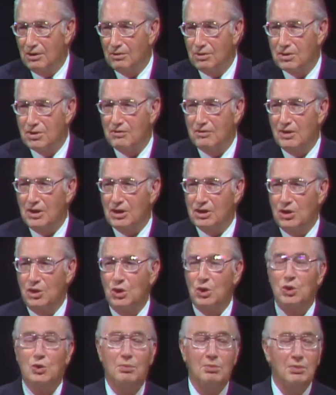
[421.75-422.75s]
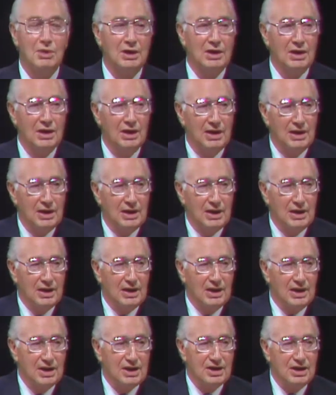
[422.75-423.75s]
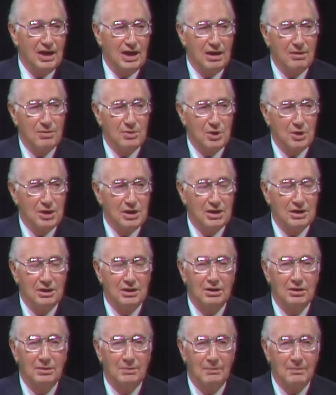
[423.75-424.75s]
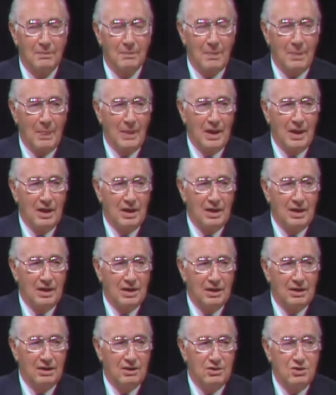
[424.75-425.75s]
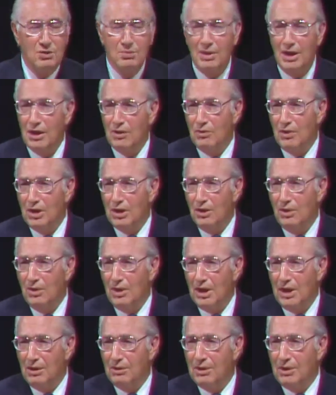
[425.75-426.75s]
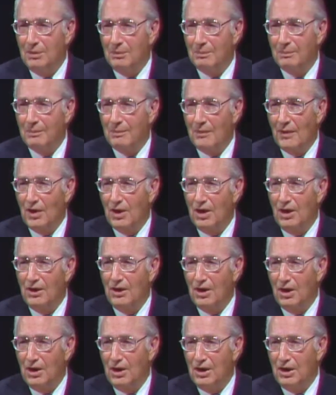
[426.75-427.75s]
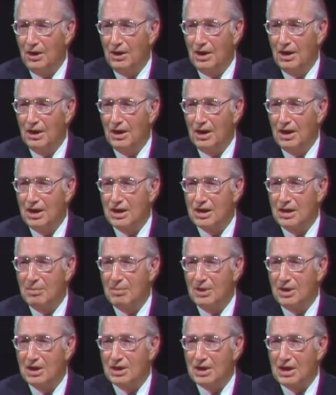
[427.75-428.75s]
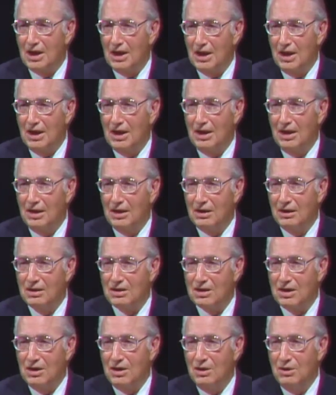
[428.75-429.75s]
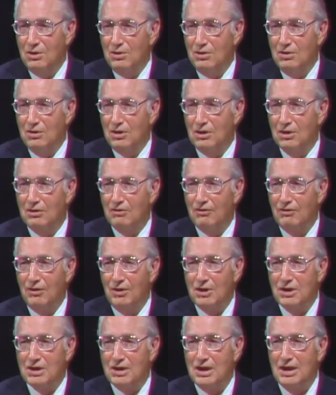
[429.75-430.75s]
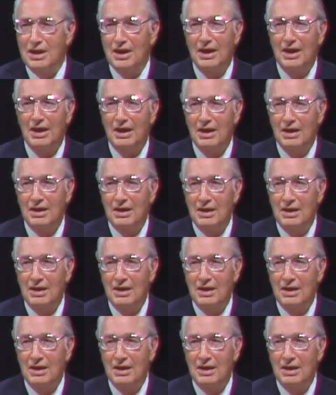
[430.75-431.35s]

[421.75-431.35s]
Roosevelt's home at Sagamore Hill, the two men would go out on the lawn and gaze up at the sky to see who could first detect